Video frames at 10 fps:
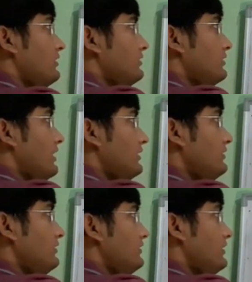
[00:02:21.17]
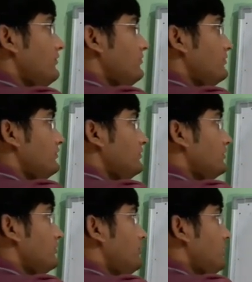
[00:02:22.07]
then if
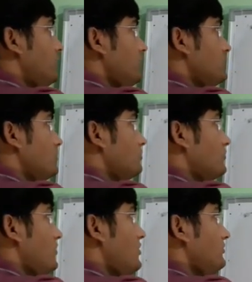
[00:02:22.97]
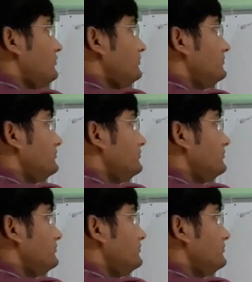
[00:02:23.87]
the PD is of the form,